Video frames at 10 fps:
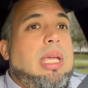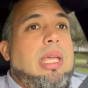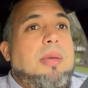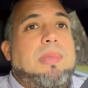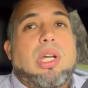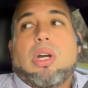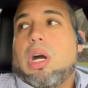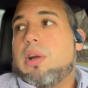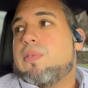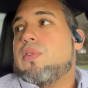keep the
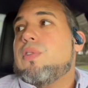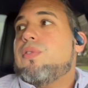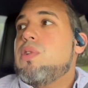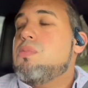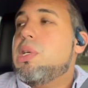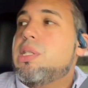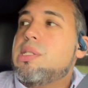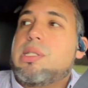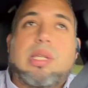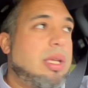car for a few
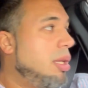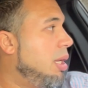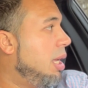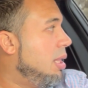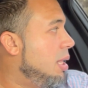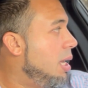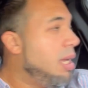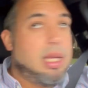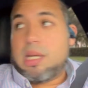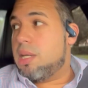months and
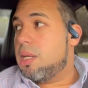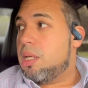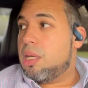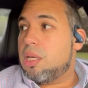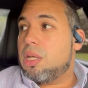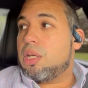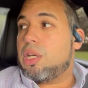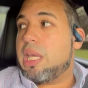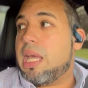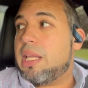then
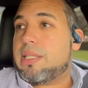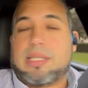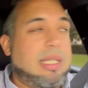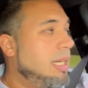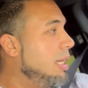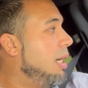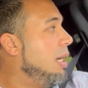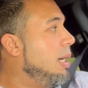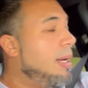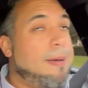get the
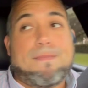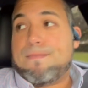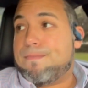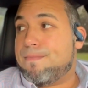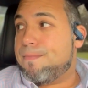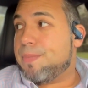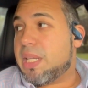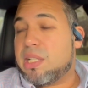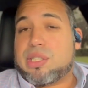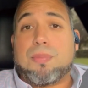
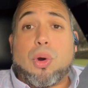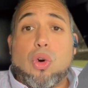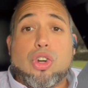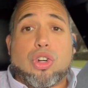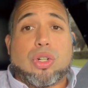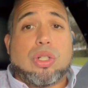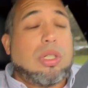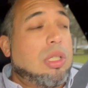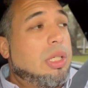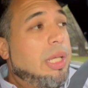custom order
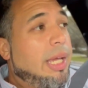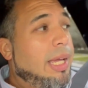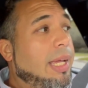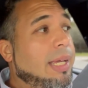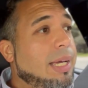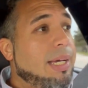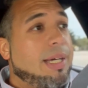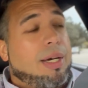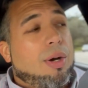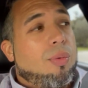
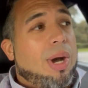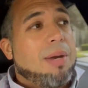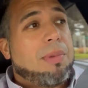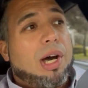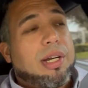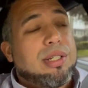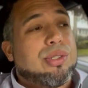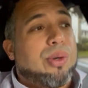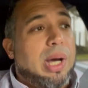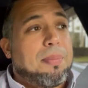a wide body,
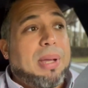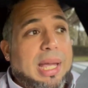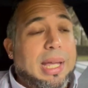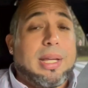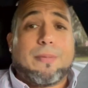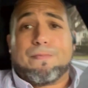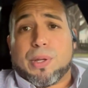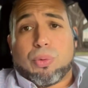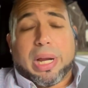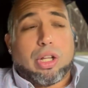so I pay
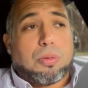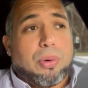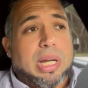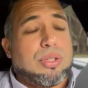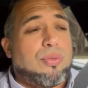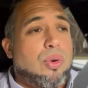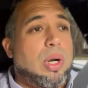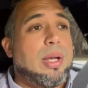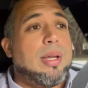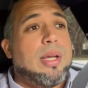the regular price
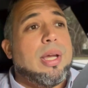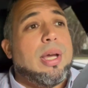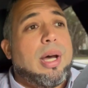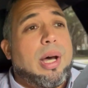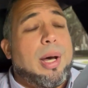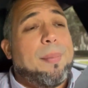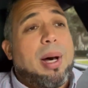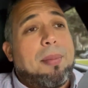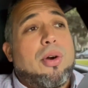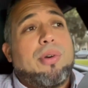for it.
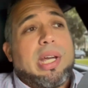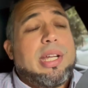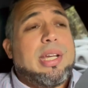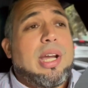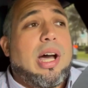I've already